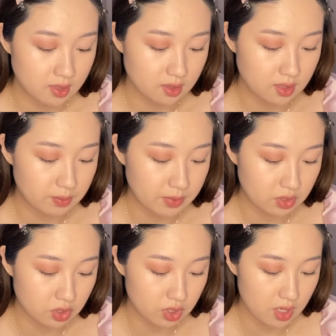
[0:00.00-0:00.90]
the
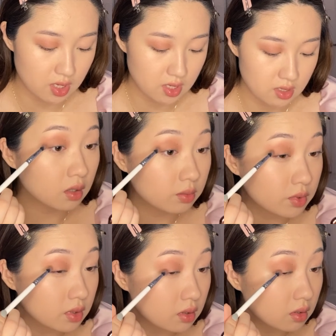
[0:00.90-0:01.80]
deepest shade. I'm
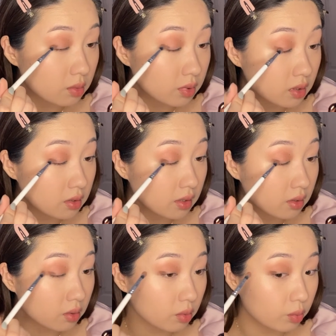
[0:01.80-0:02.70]
just gonna put on
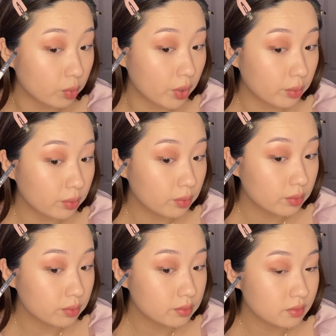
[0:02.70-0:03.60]
the, whoa.
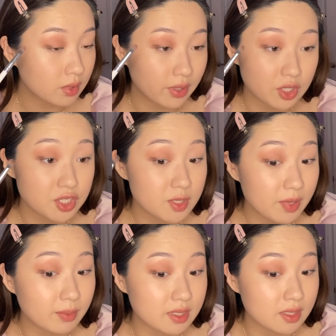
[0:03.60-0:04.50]
Okay, she's
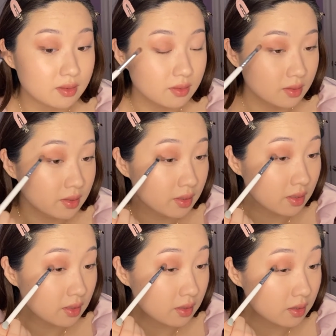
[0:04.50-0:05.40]
pigmented.
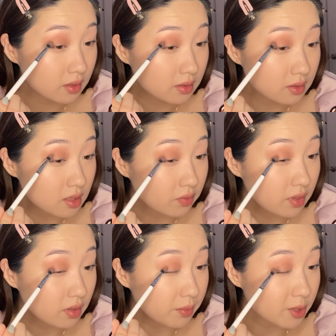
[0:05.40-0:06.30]

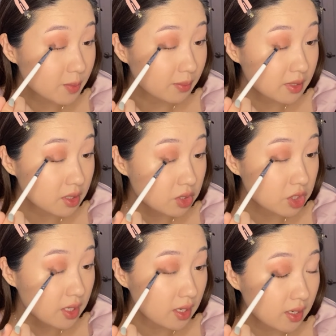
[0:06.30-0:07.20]
Definitely the most pigmented
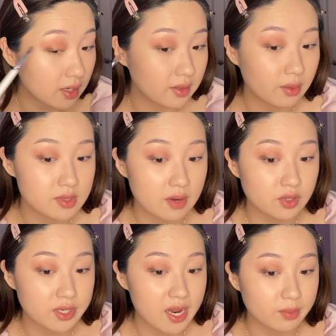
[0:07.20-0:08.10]
shade, and that was after
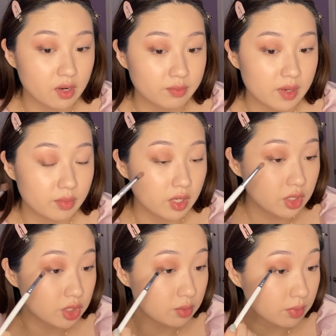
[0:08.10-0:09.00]
I tapped off my
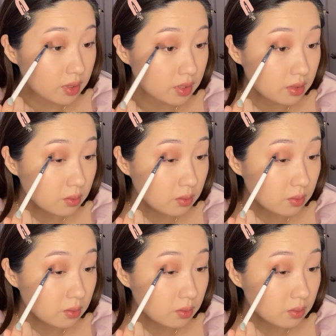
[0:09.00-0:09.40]
brush, but